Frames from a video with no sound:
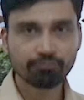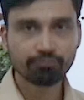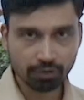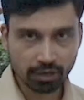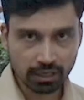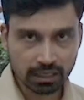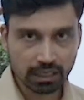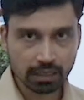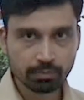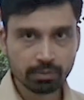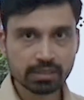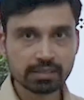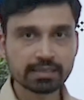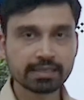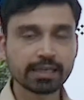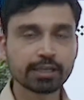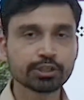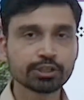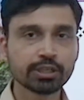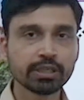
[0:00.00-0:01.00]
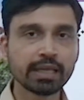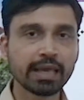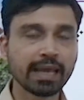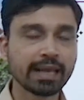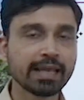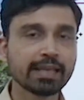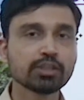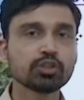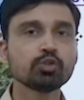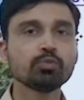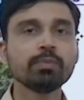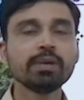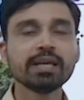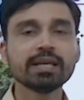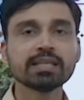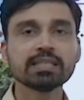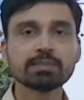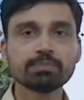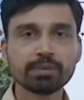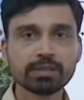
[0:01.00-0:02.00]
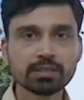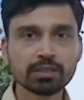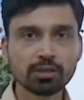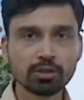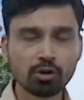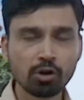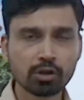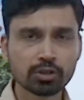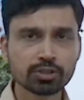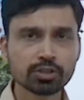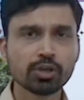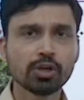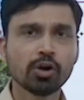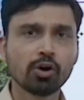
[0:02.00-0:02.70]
vulnerable section and has to make a special laws